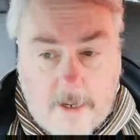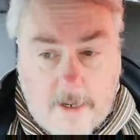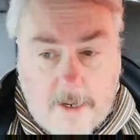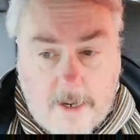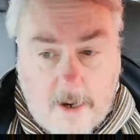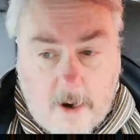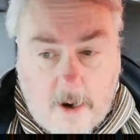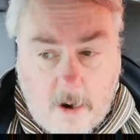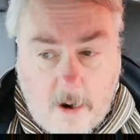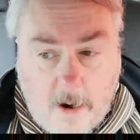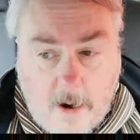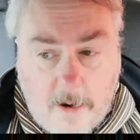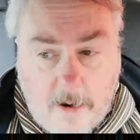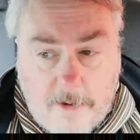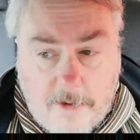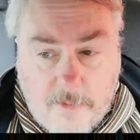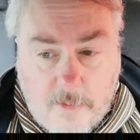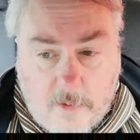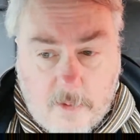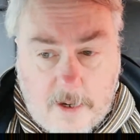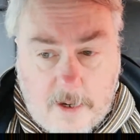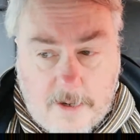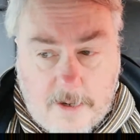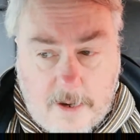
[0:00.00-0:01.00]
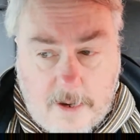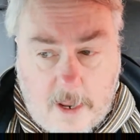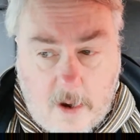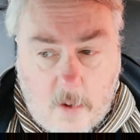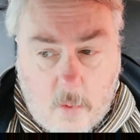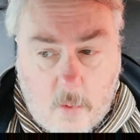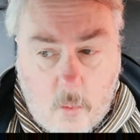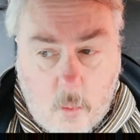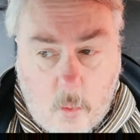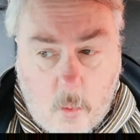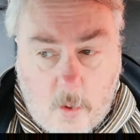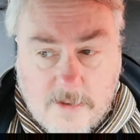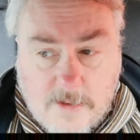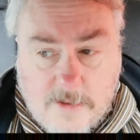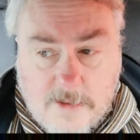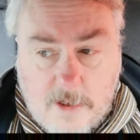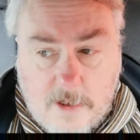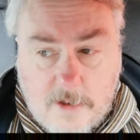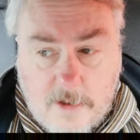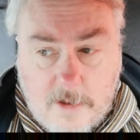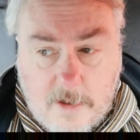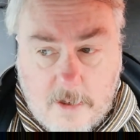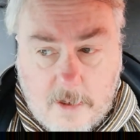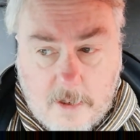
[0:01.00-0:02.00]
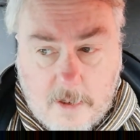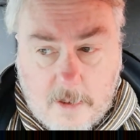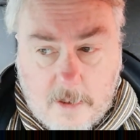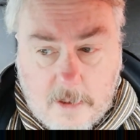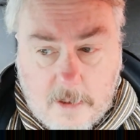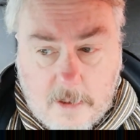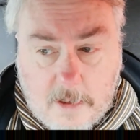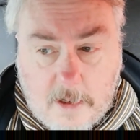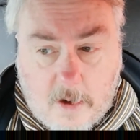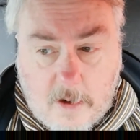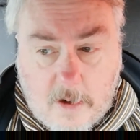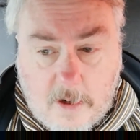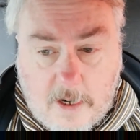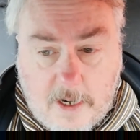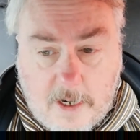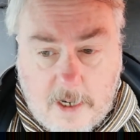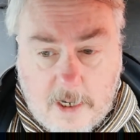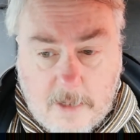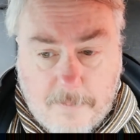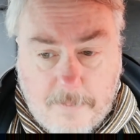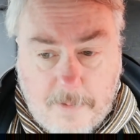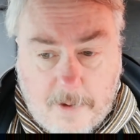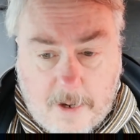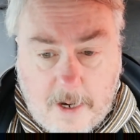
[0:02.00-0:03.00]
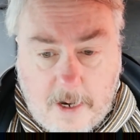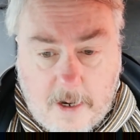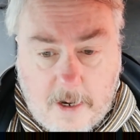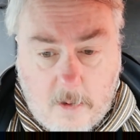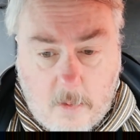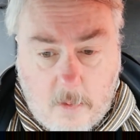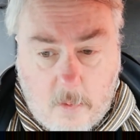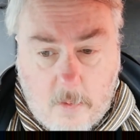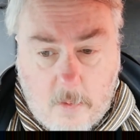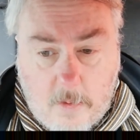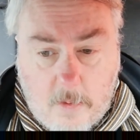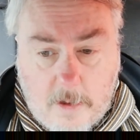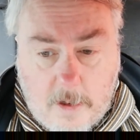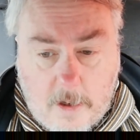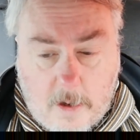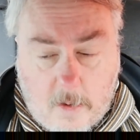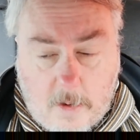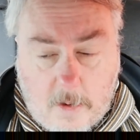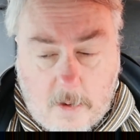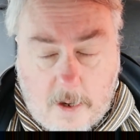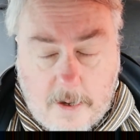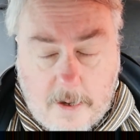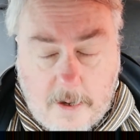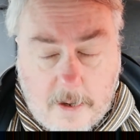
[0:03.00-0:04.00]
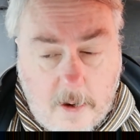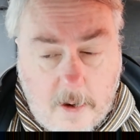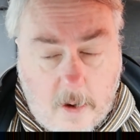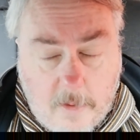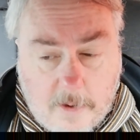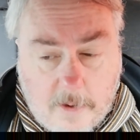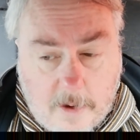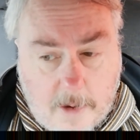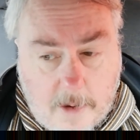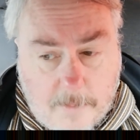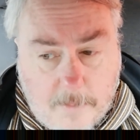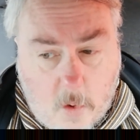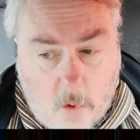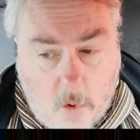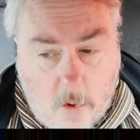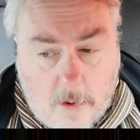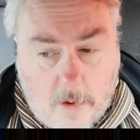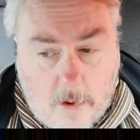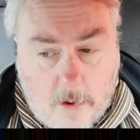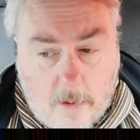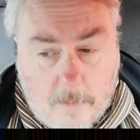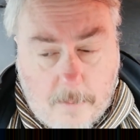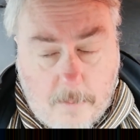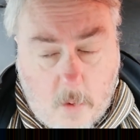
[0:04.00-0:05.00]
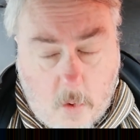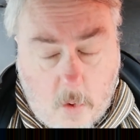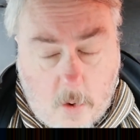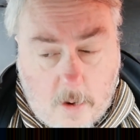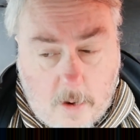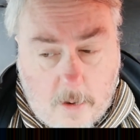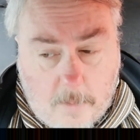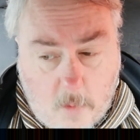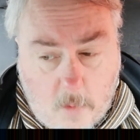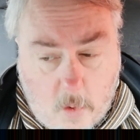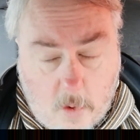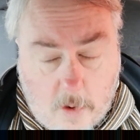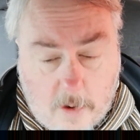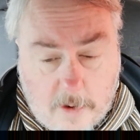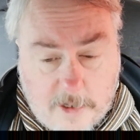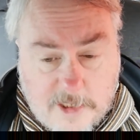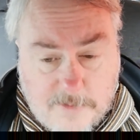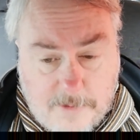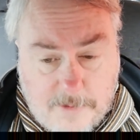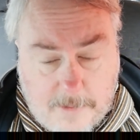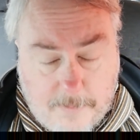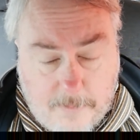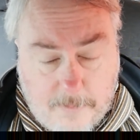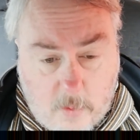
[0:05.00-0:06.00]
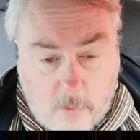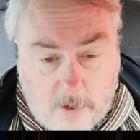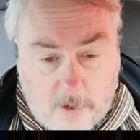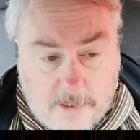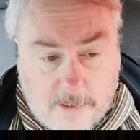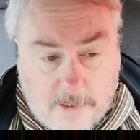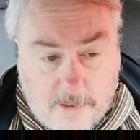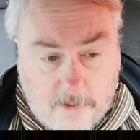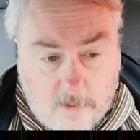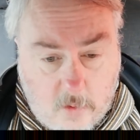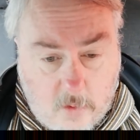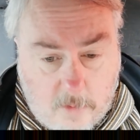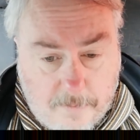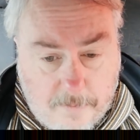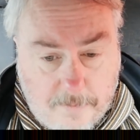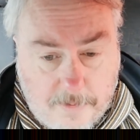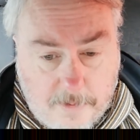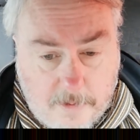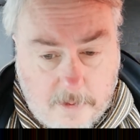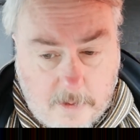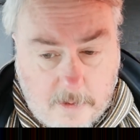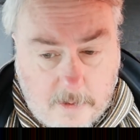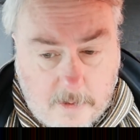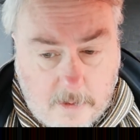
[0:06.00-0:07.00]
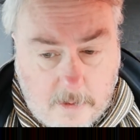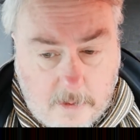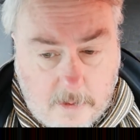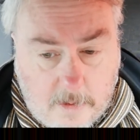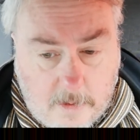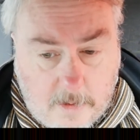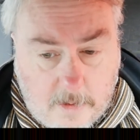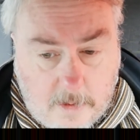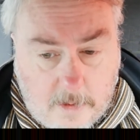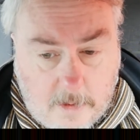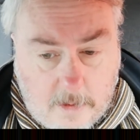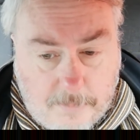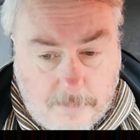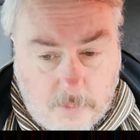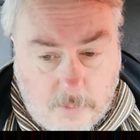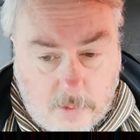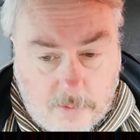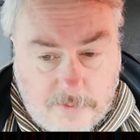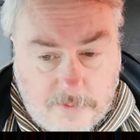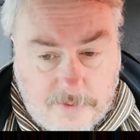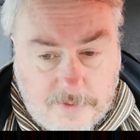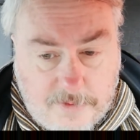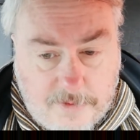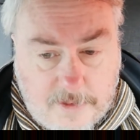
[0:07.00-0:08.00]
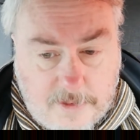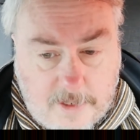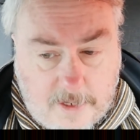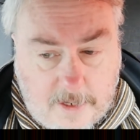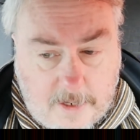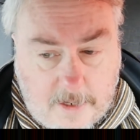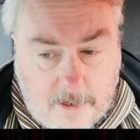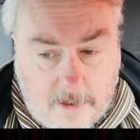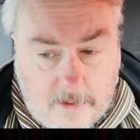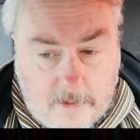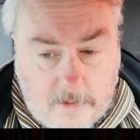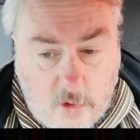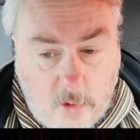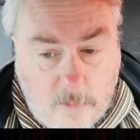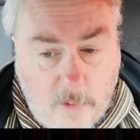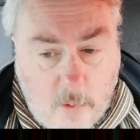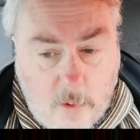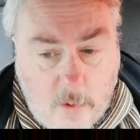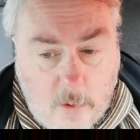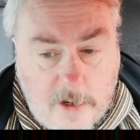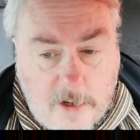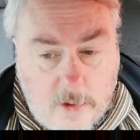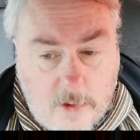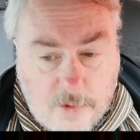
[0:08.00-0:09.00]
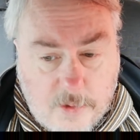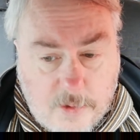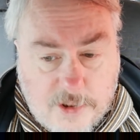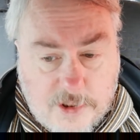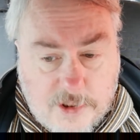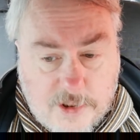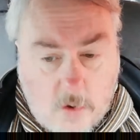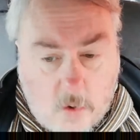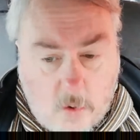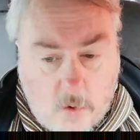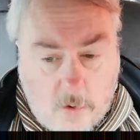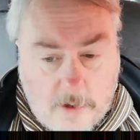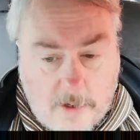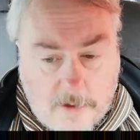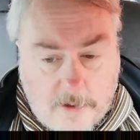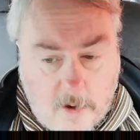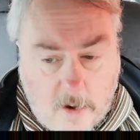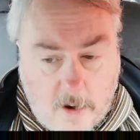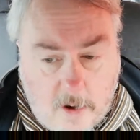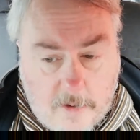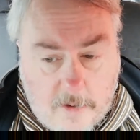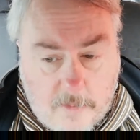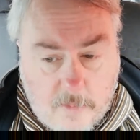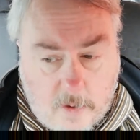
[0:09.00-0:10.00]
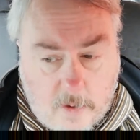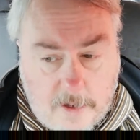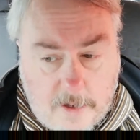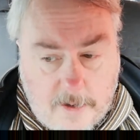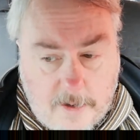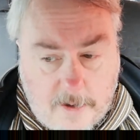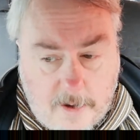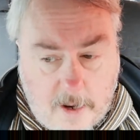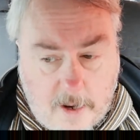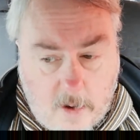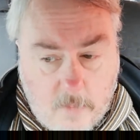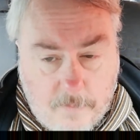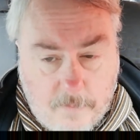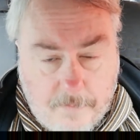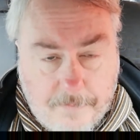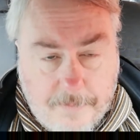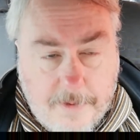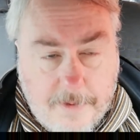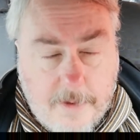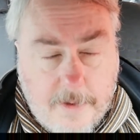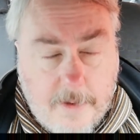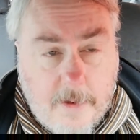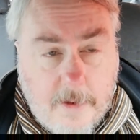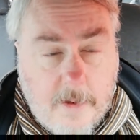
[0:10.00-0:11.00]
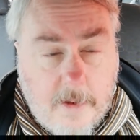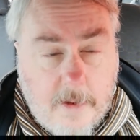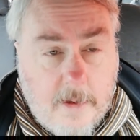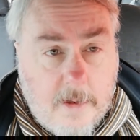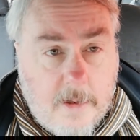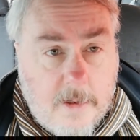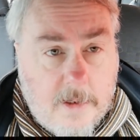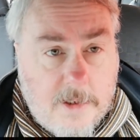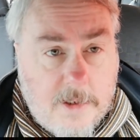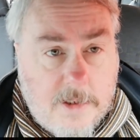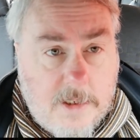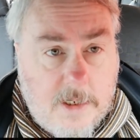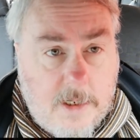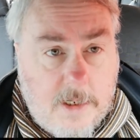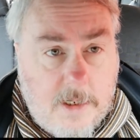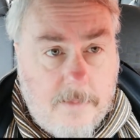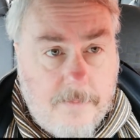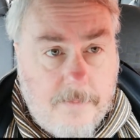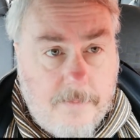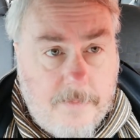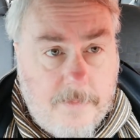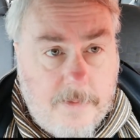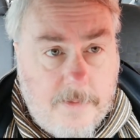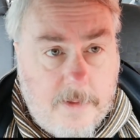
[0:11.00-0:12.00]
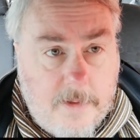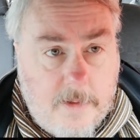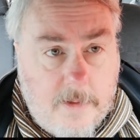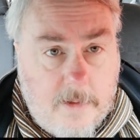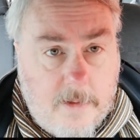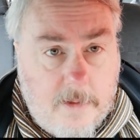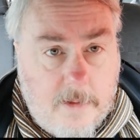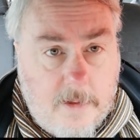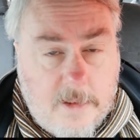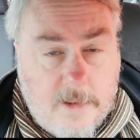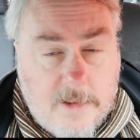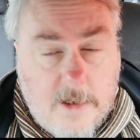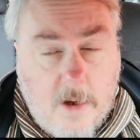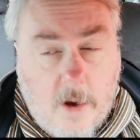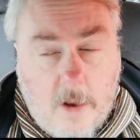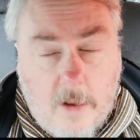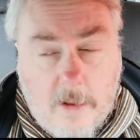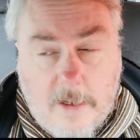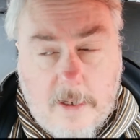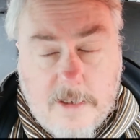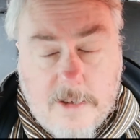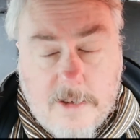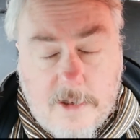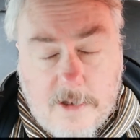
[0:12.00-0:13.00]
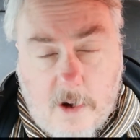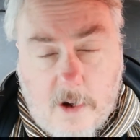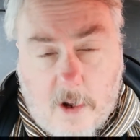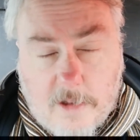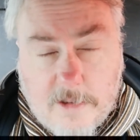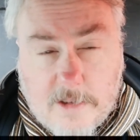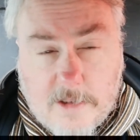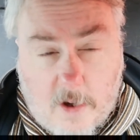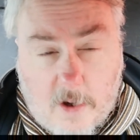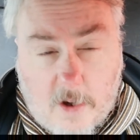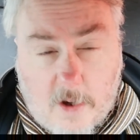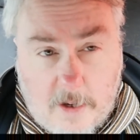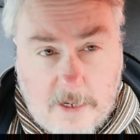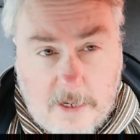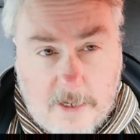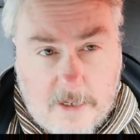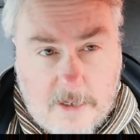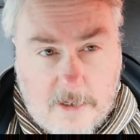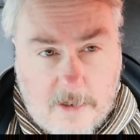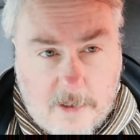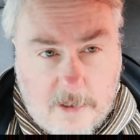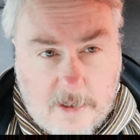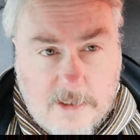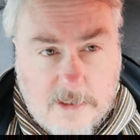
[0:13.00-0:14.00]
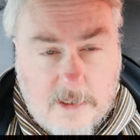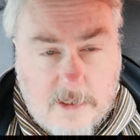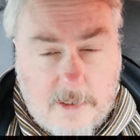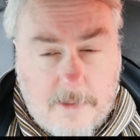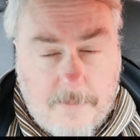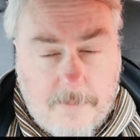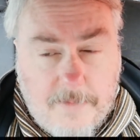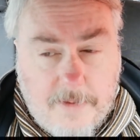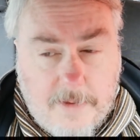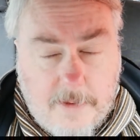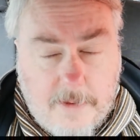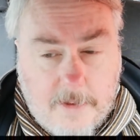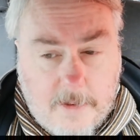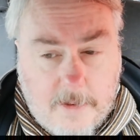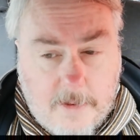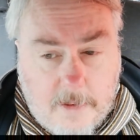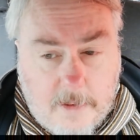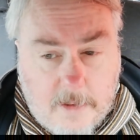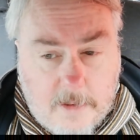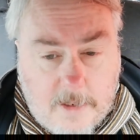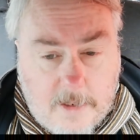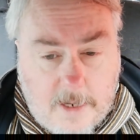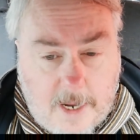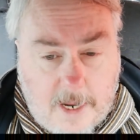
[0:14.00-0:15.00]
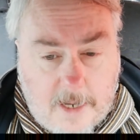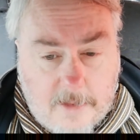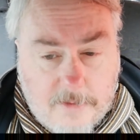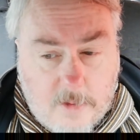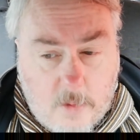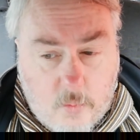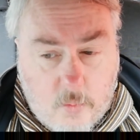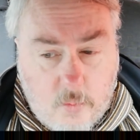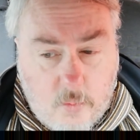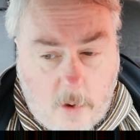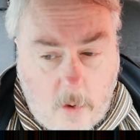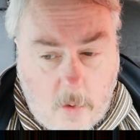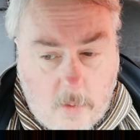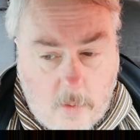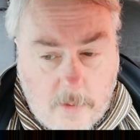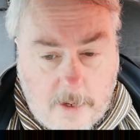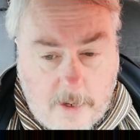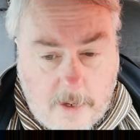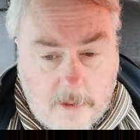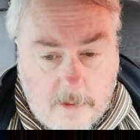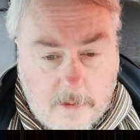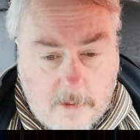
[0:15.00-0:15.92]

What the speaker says: Ireland right now, what's the, you know, I hear, you know, and I know there are more Irish people waking up, but the number one news story in Ireland right now, see, it's all, isn't it all tying nicely? You had the Rona,